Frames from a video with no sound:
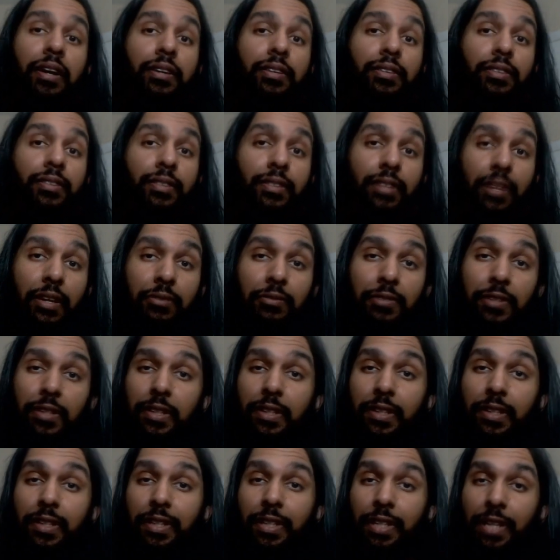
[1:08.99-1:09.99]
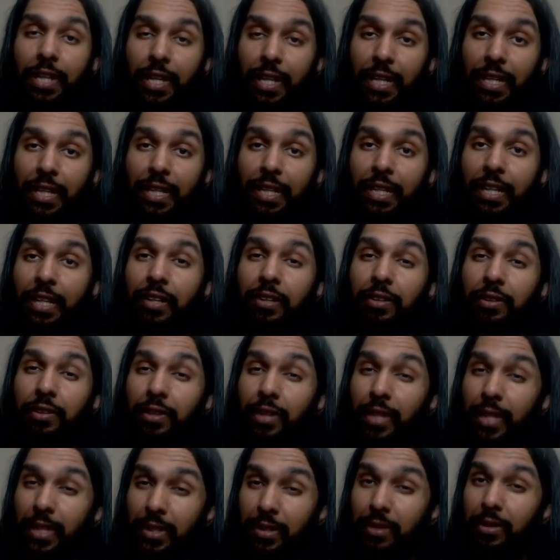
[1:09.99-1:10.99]

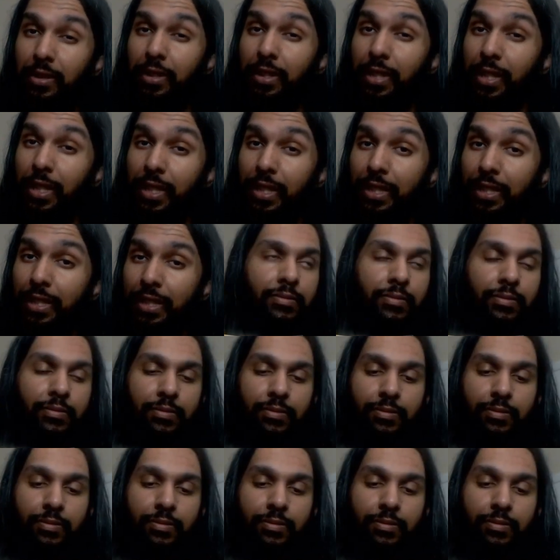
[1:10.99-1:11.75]
$79.99.